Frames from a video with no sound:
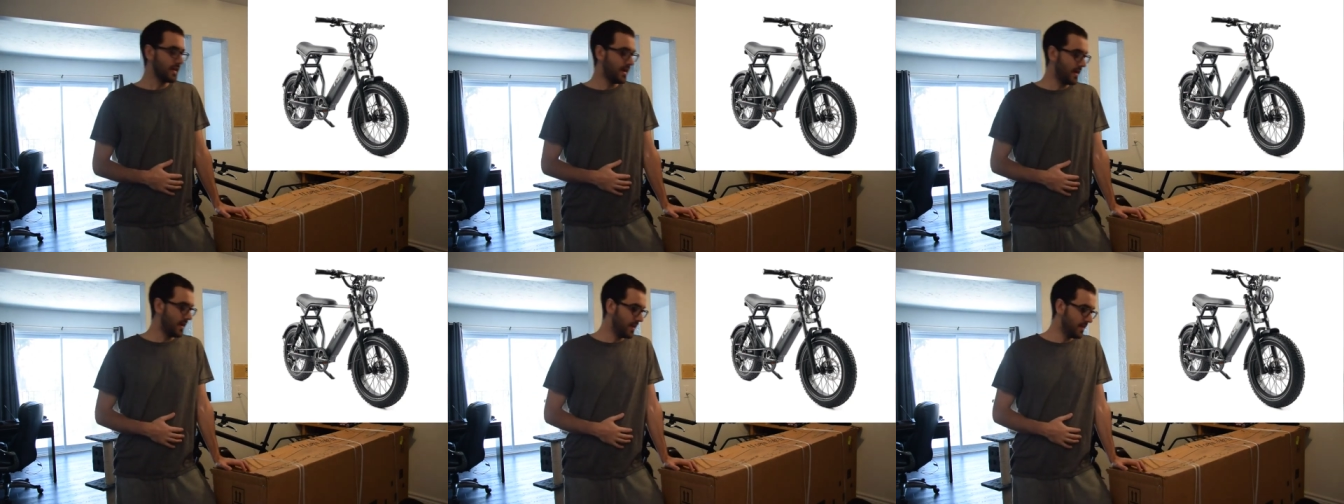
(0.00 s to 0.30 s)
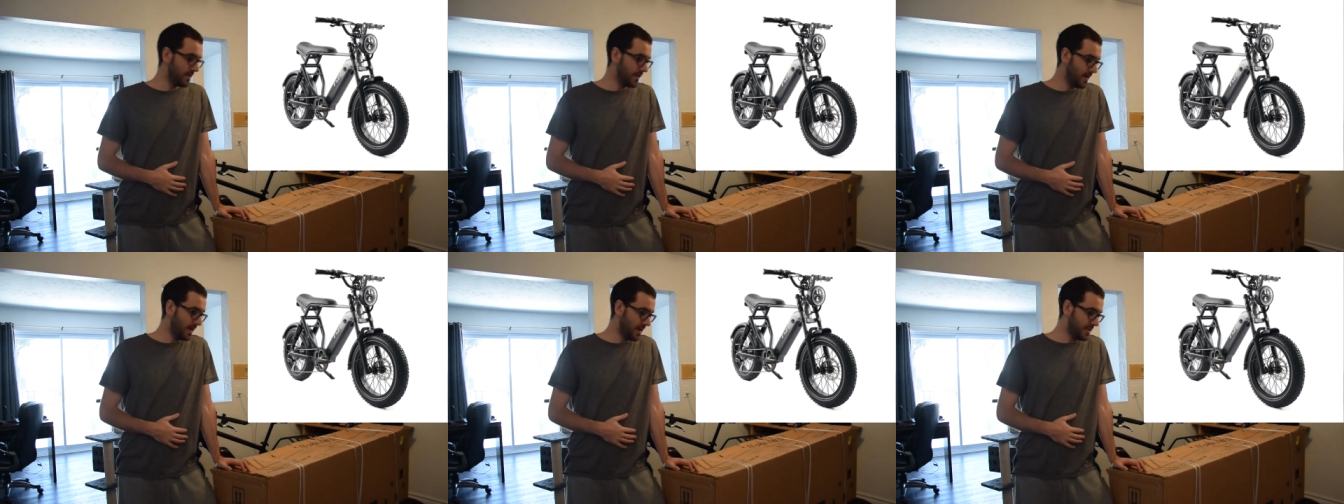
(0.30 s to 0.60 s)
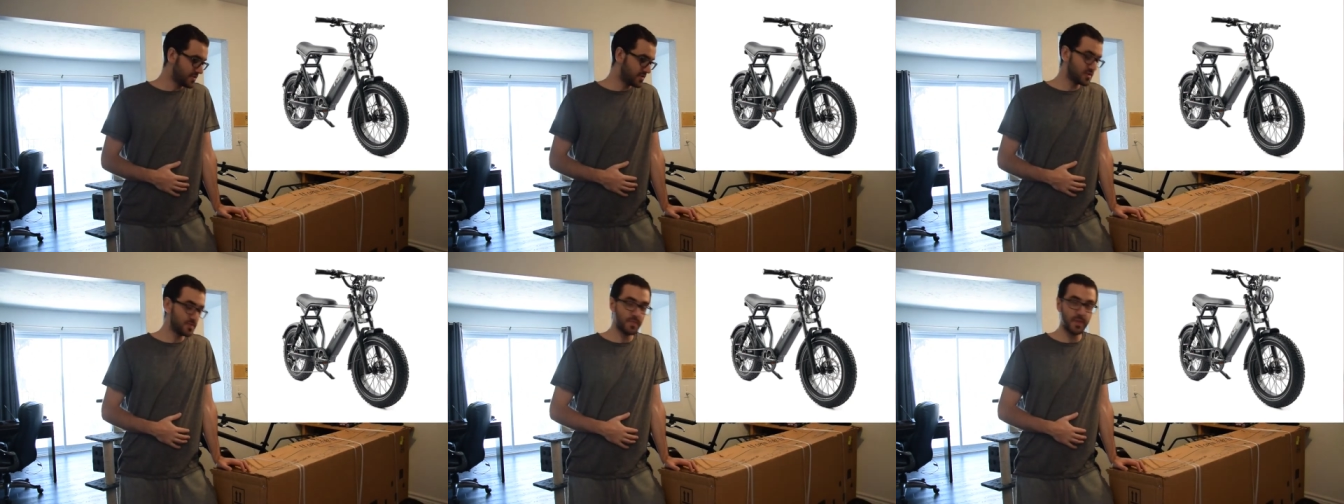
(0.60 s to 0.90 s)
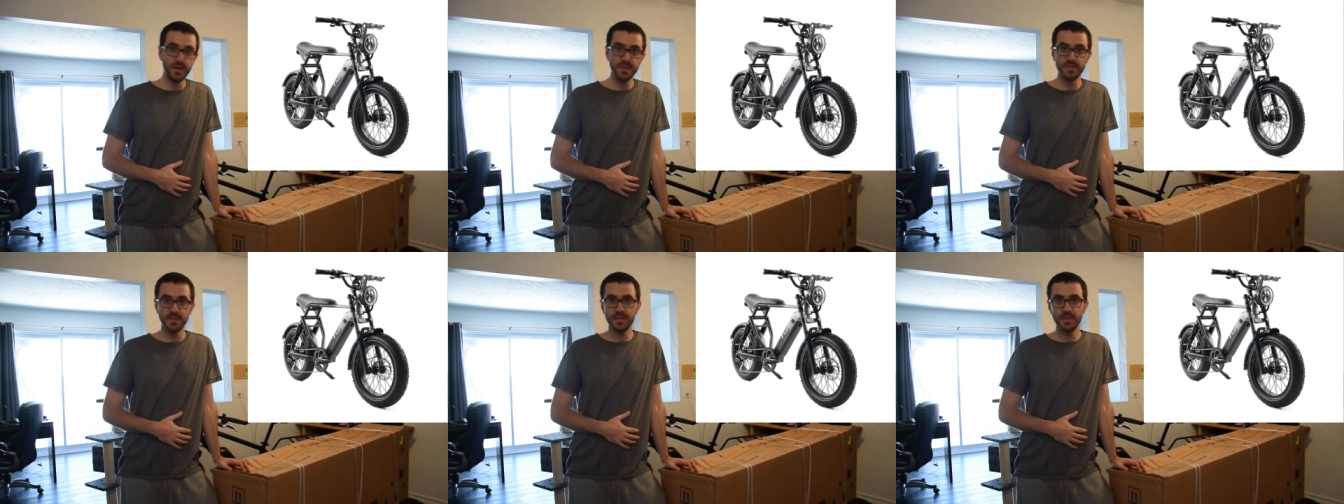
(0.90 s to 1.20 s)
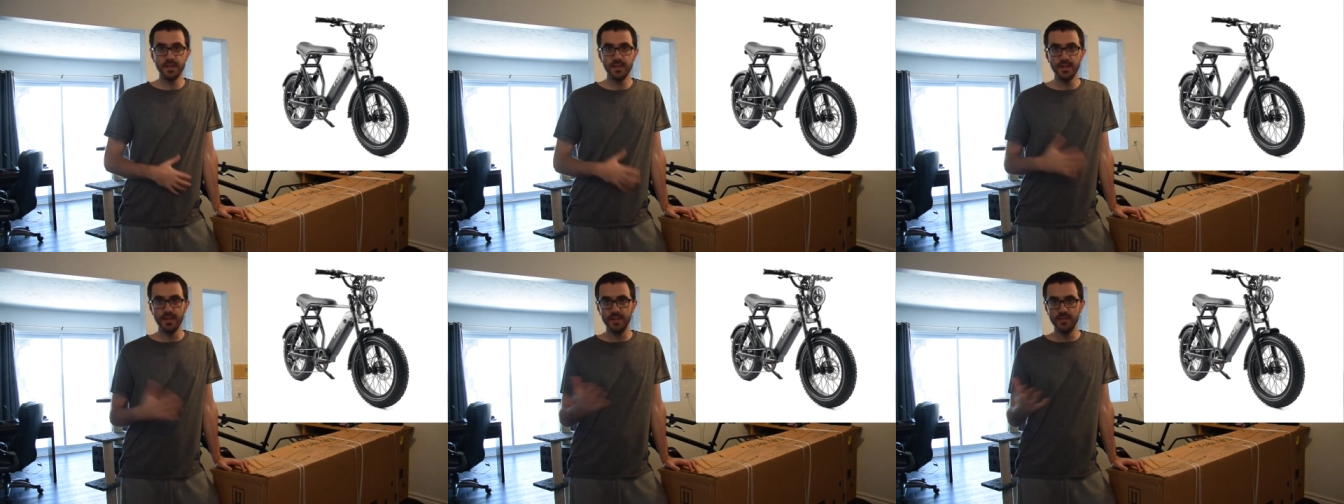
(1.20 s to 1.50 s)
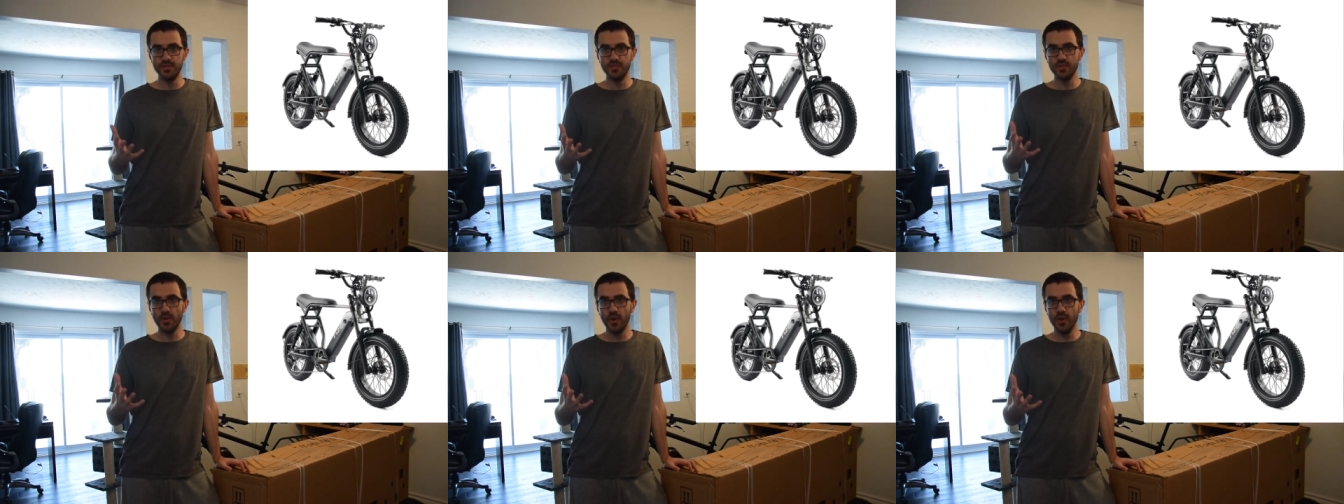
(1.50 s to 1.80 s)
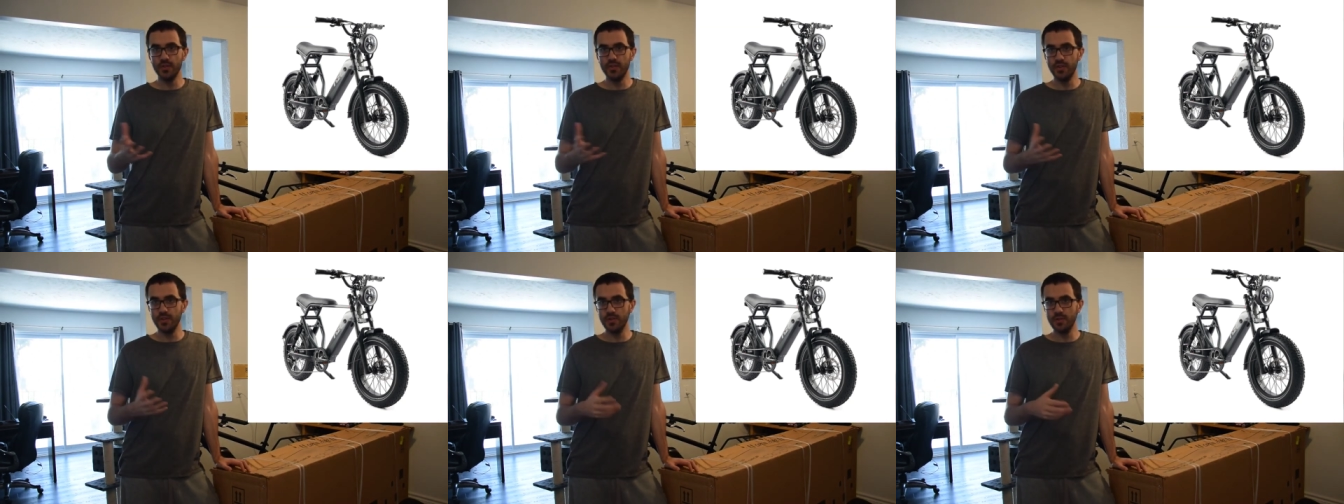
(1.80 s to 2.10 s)
and I just basically
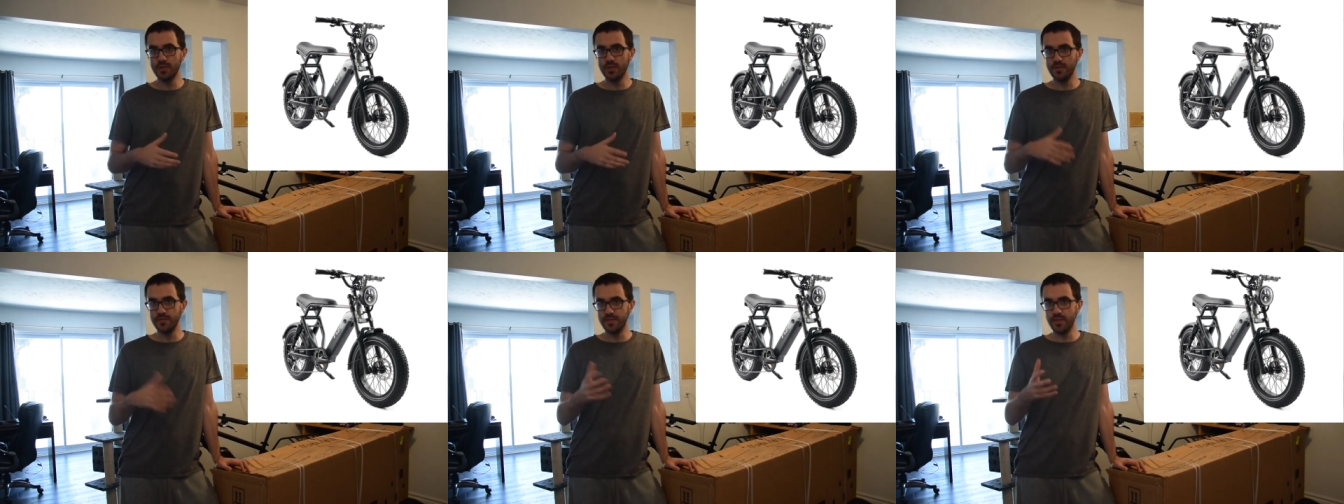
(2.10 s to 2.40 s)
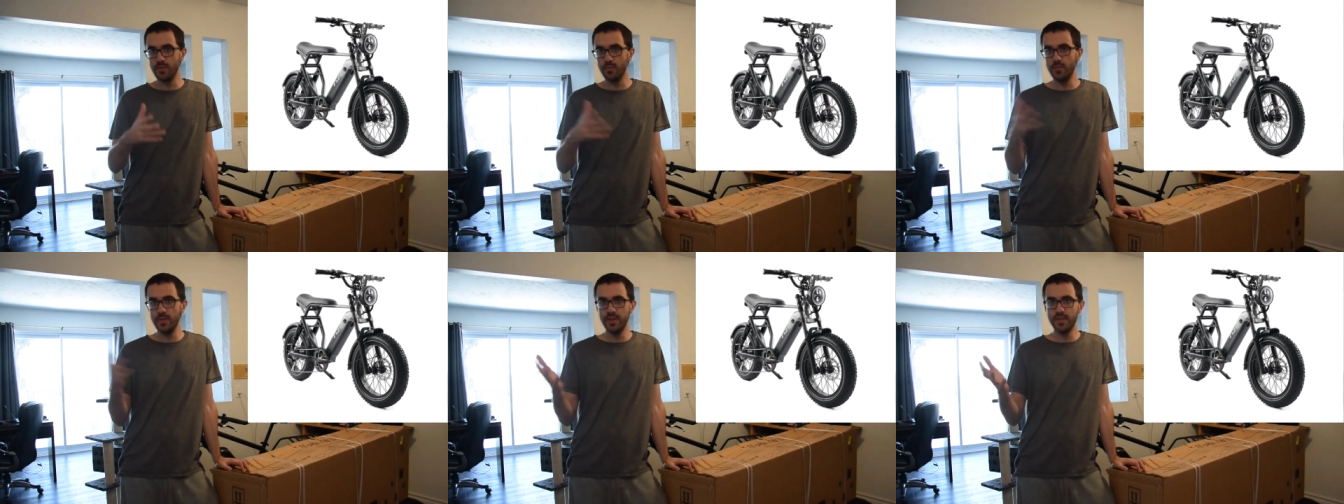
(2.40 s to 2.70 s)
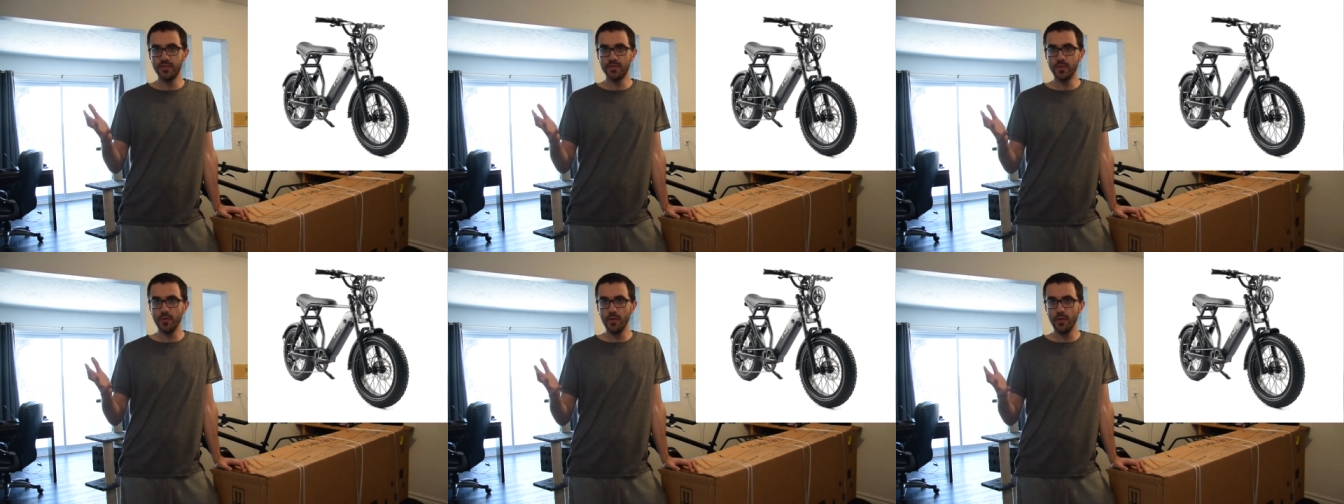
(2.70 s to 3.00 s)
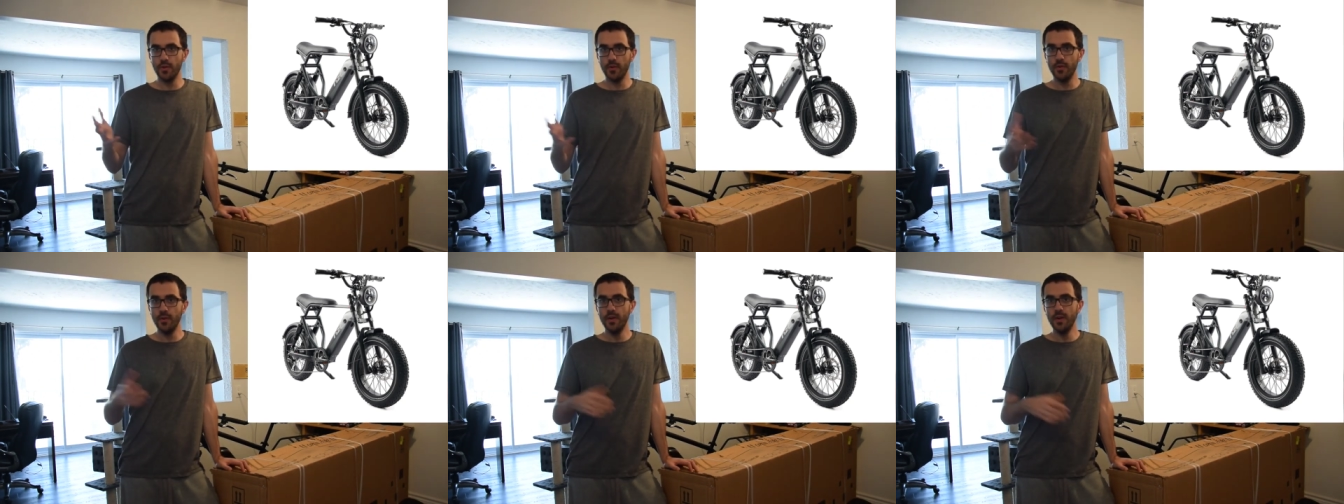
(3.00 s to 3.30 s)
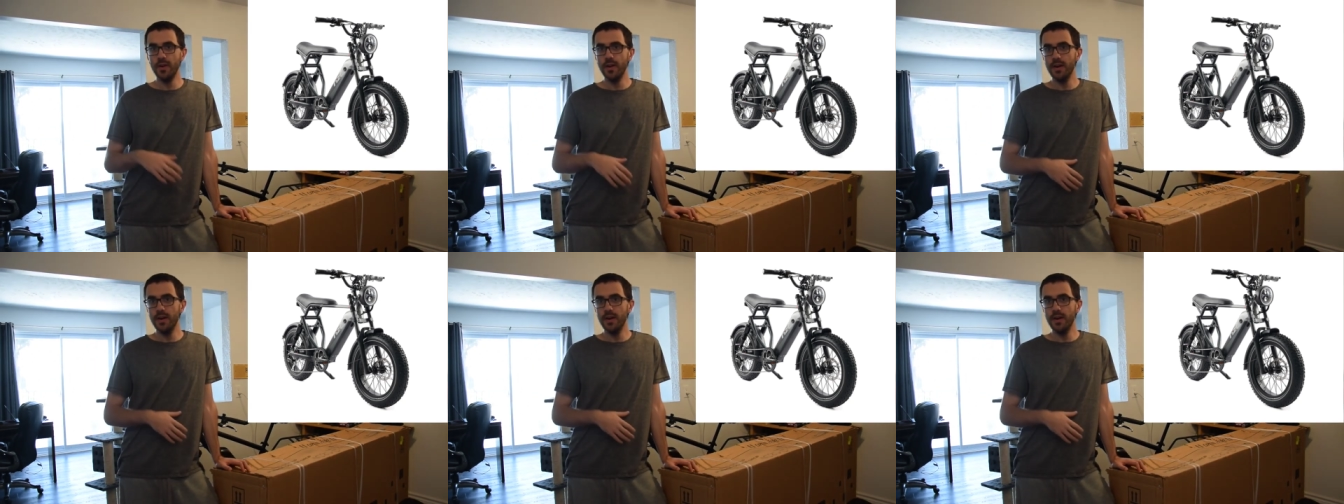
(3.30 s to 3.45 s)
enjoy the look of the retro